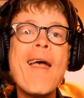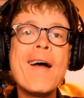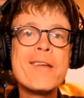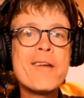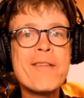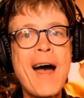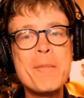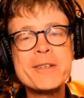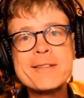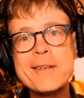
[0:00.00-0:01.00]
You've
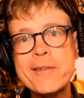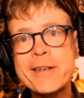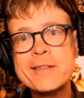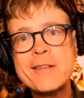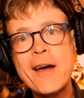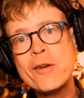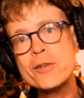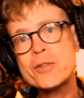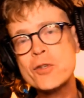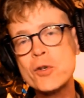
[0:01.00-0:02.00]
got mysterious
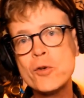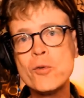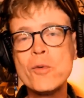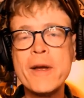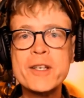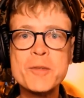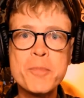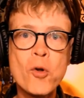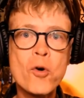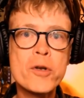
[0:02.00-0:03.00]
tunnels to
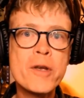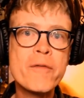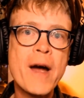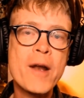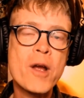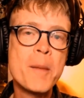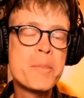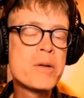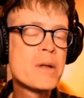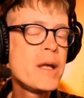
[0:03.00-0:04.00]
explore. You've got a
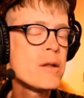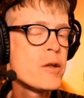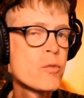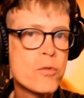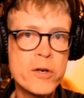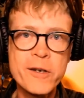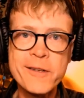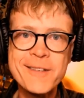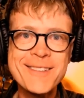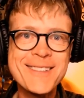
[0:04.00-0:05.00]
completely
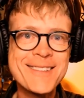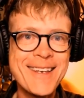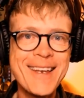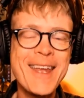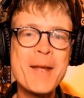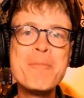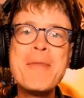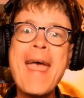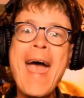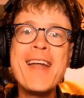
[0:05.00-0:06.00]
ruined city.
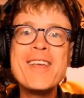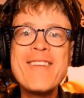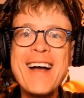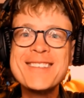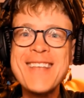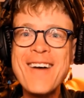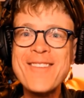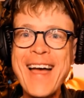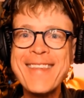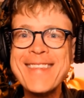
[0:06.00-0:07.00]
And you've got stuff
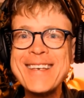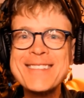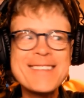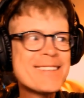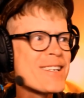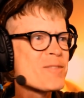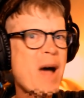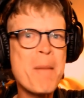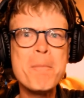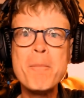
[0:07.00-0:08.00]
like this. This is
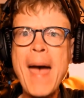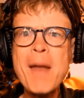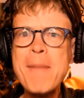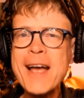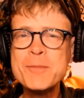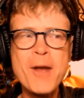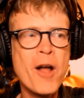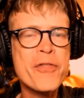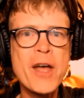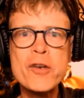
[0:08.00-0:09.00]
my Mad Max
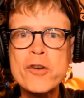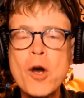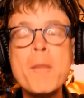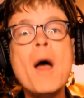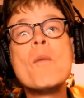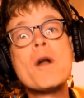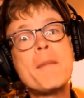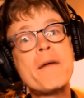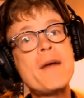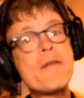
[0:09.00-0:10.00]
Beyond Thunderdome. One of
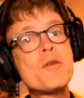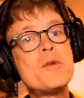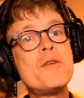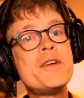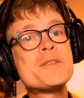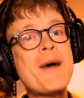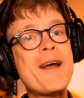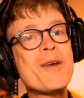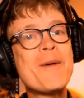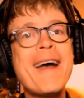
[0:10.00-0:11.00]
my favorite movies,
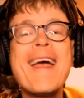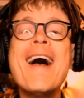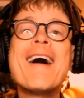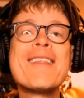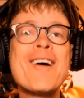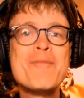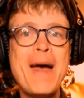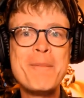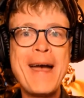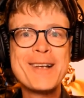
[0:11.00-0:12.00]
by the way. I love
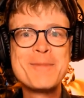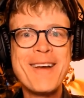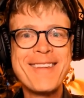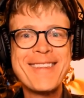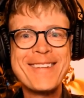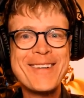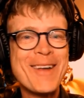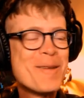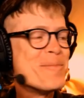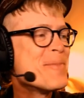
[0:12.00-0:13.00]
Mad Max Beyond Thunderdome.